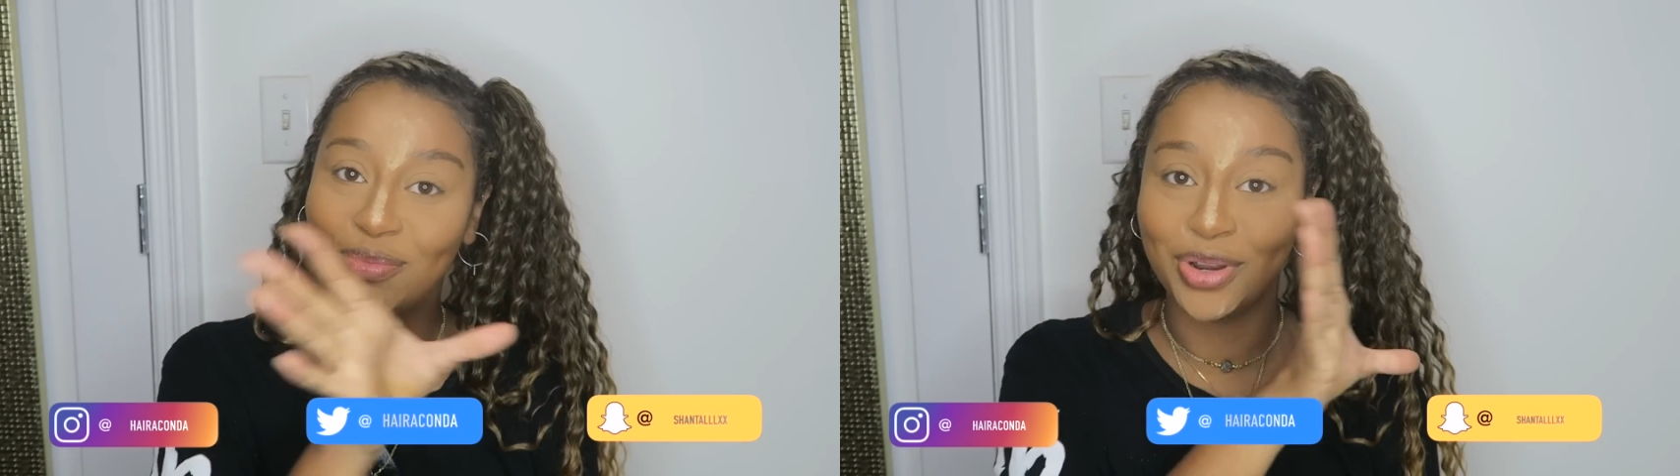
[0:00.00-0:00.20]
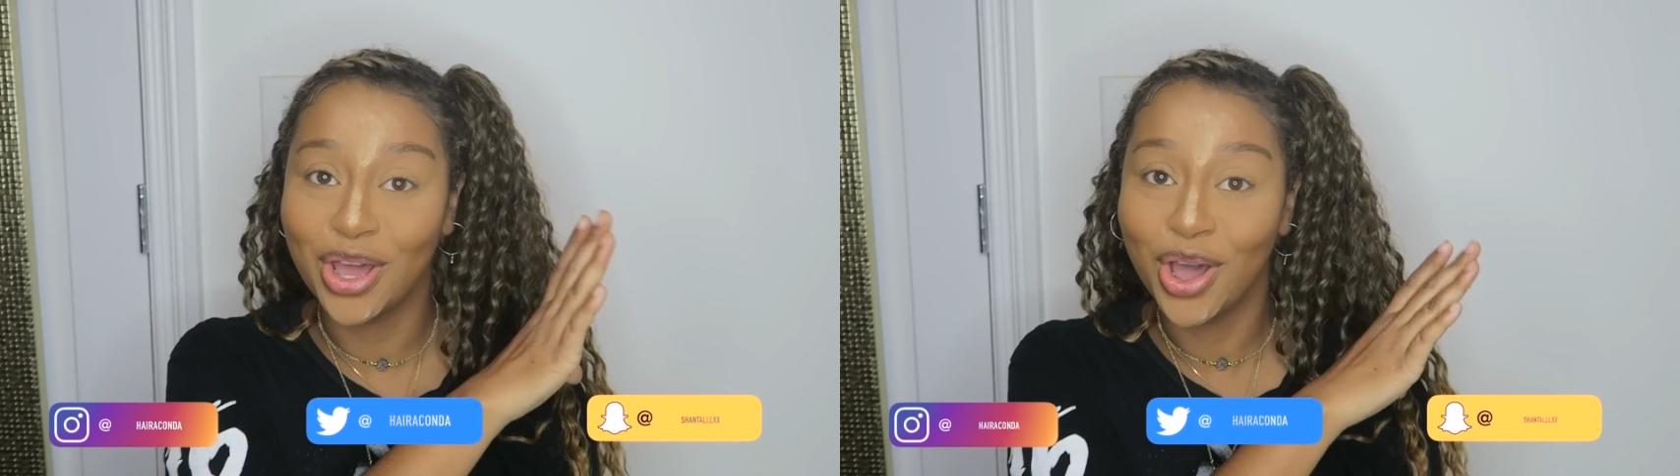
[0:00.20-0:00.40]

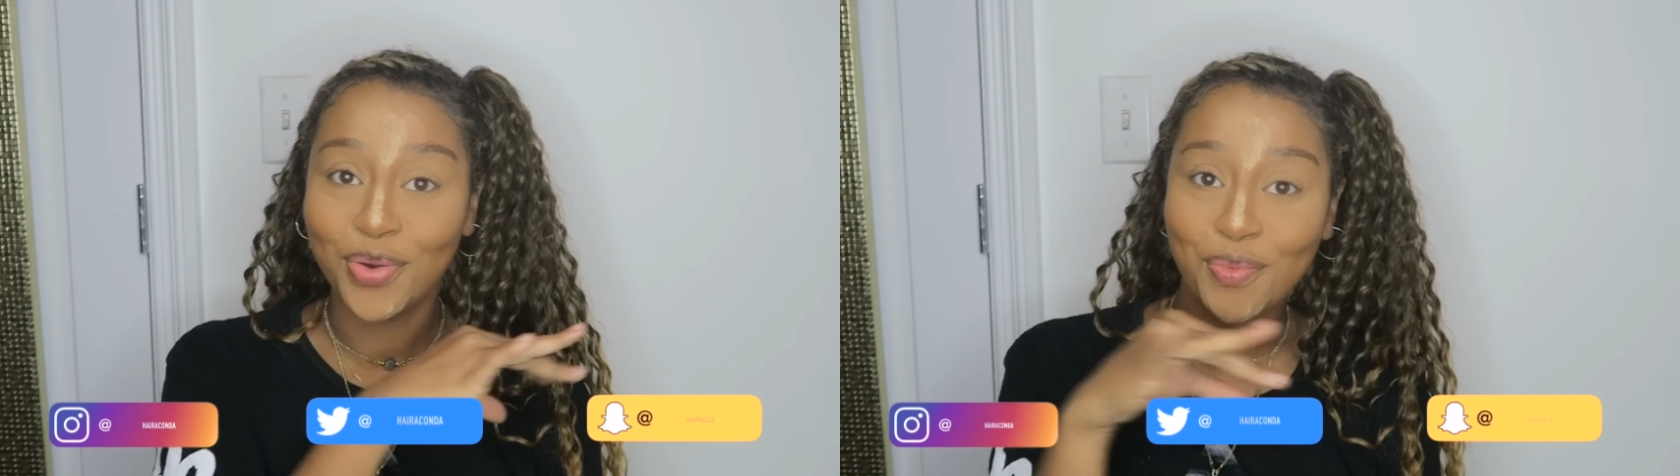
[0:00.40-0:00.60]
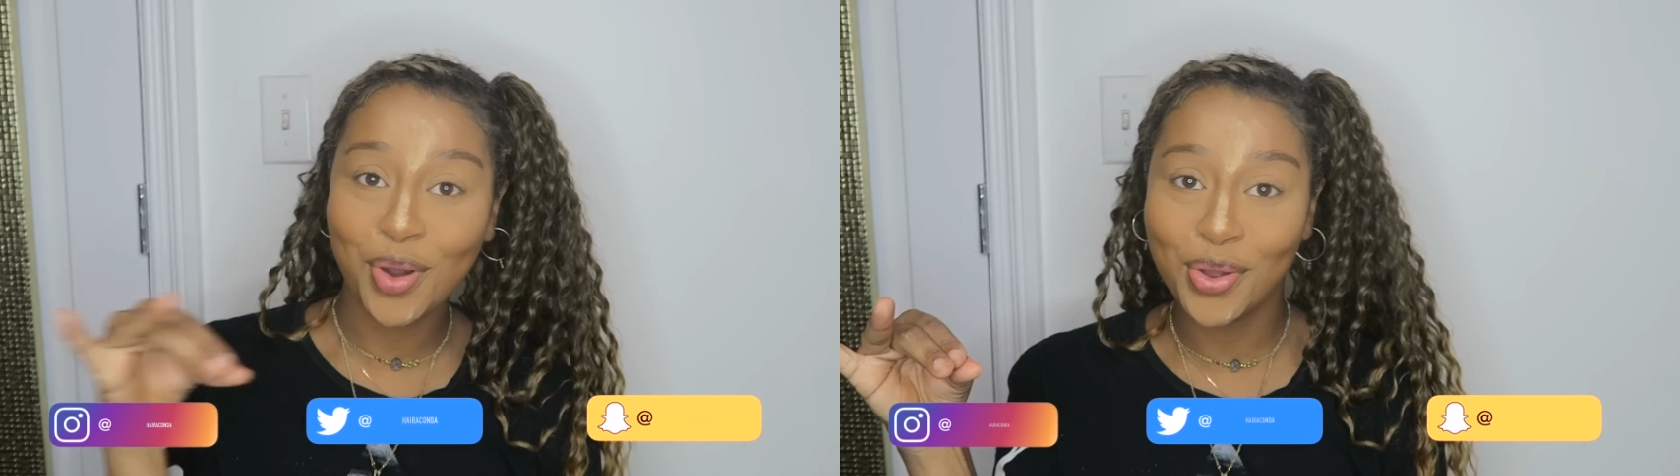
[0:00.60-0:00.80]
I'm gonna
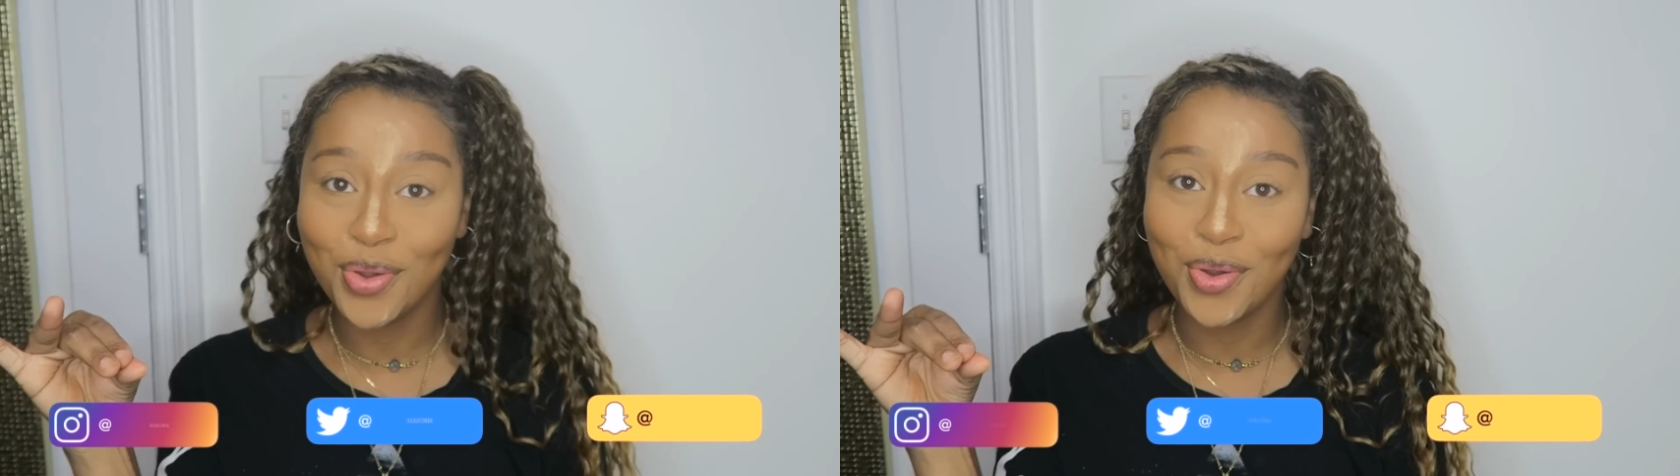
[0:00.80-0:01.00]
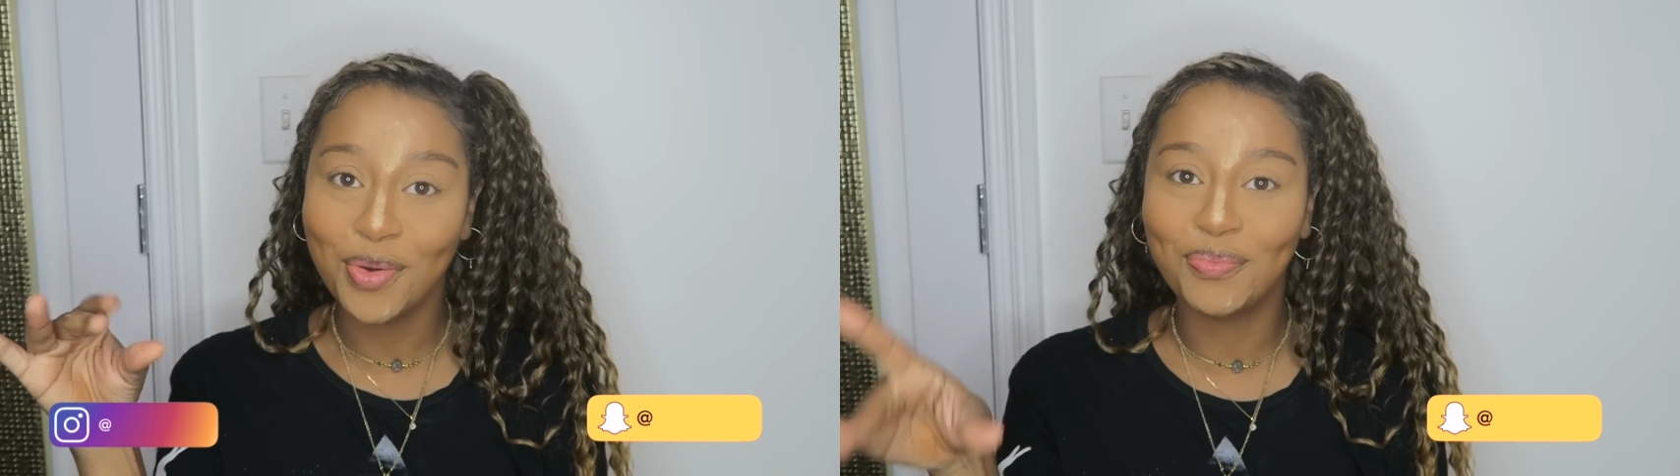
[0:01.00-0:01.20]

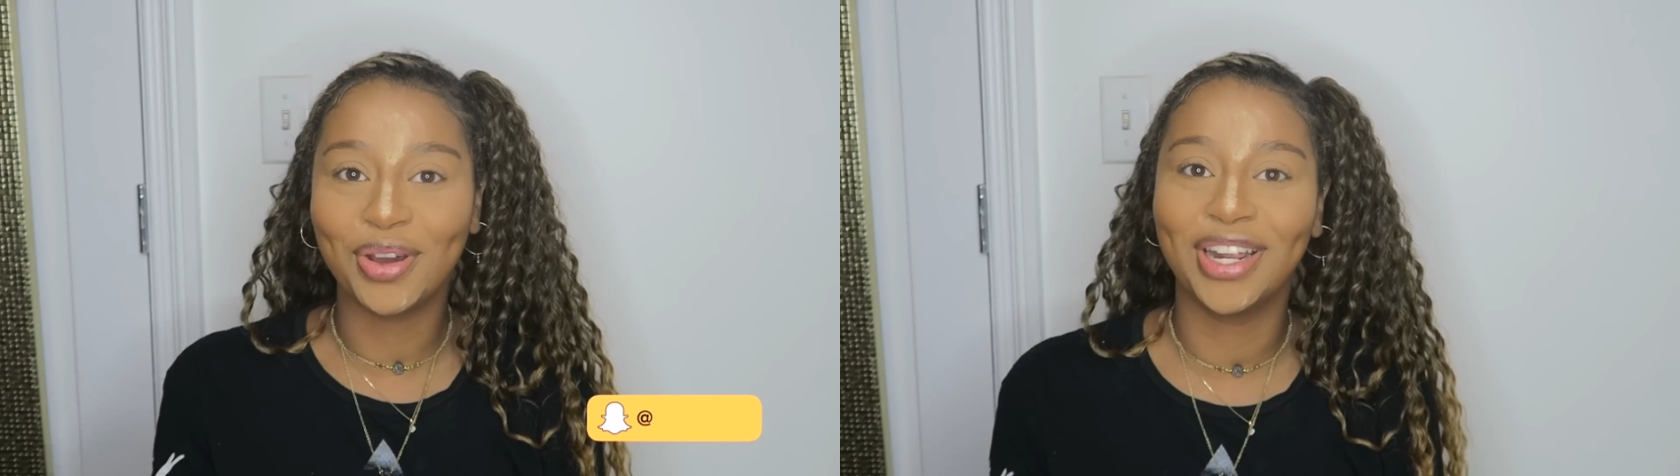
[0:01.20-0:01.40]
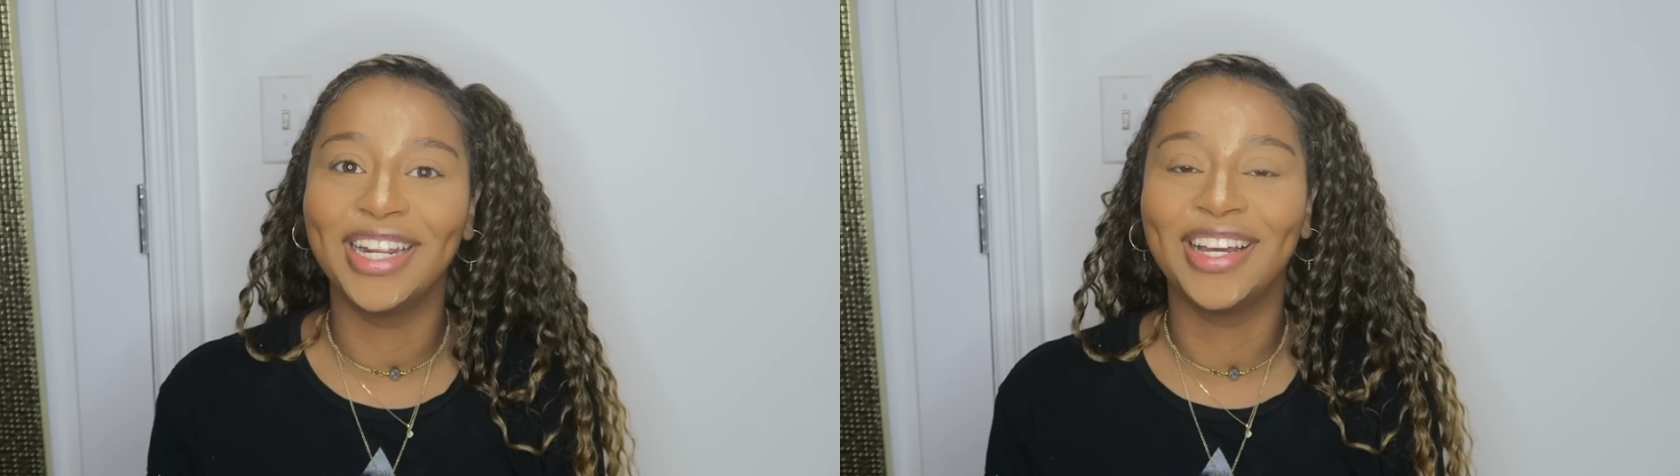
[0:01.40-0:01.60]

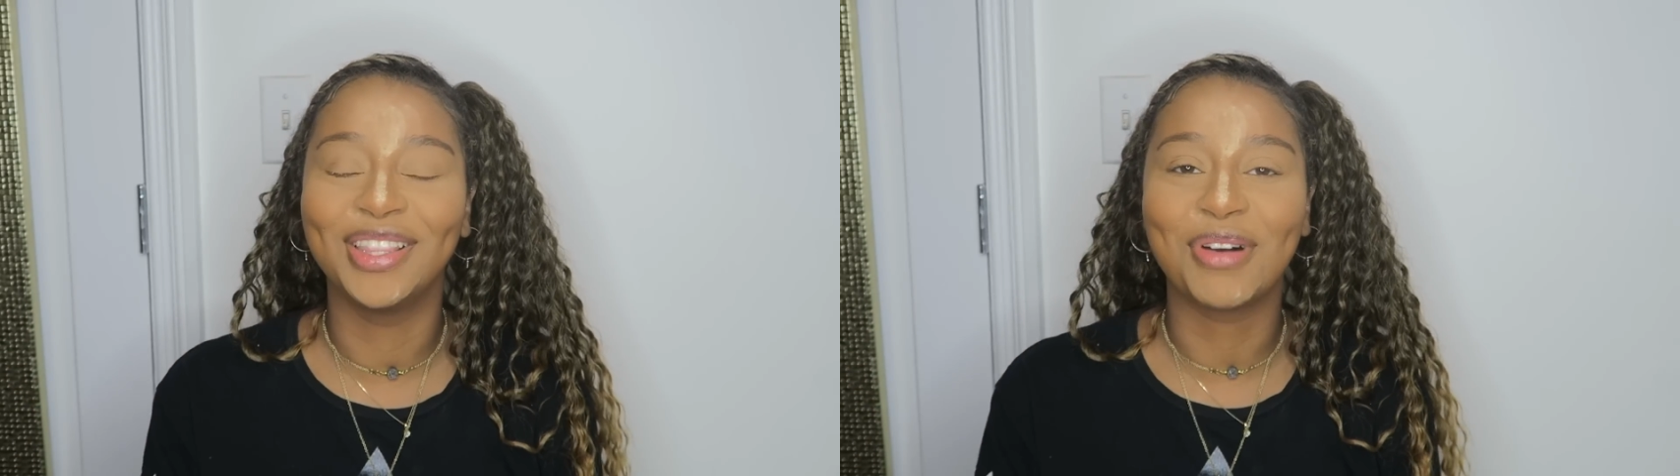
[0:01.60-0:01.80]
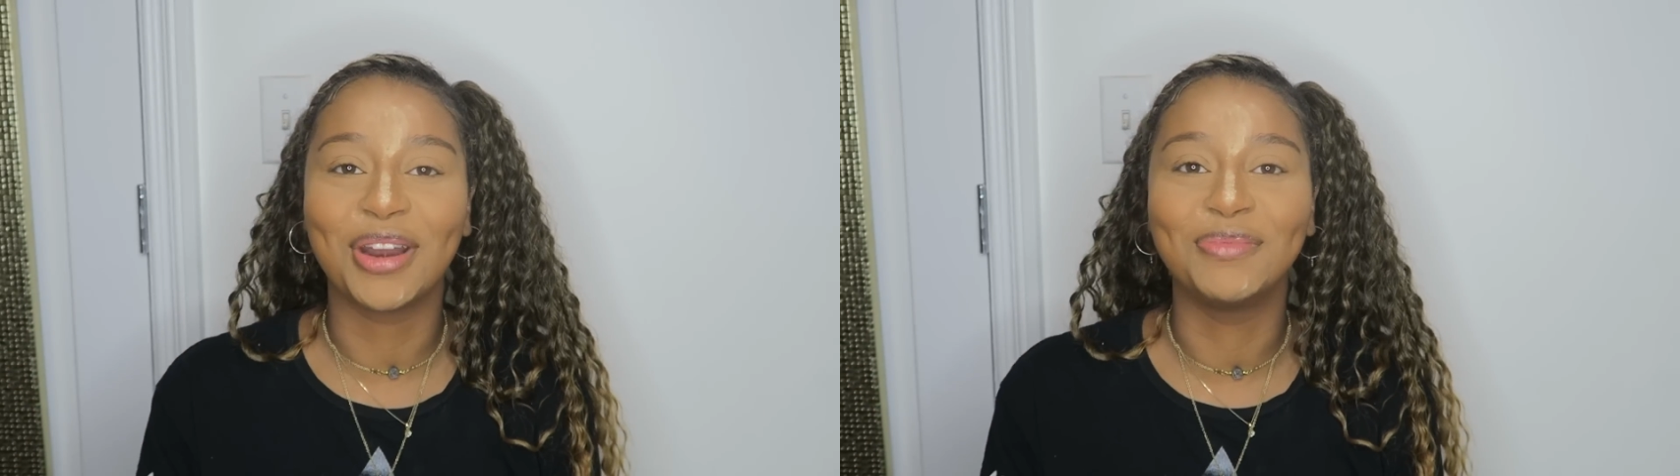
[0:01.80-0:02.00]
put it on
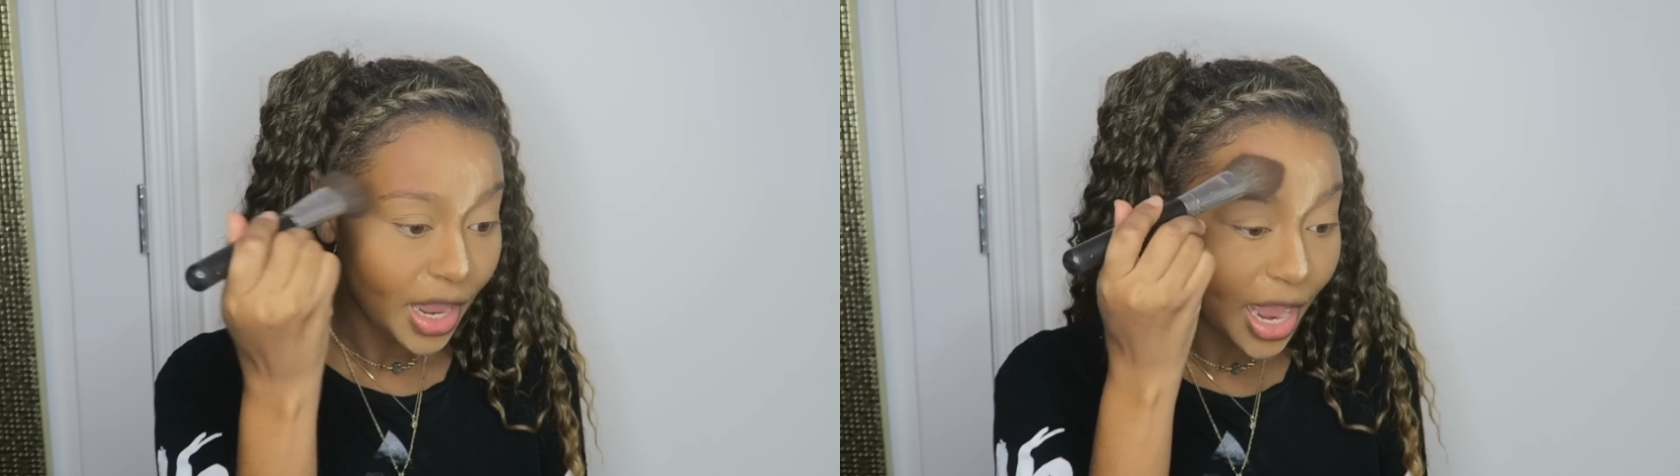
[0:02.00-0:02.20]
the bottom.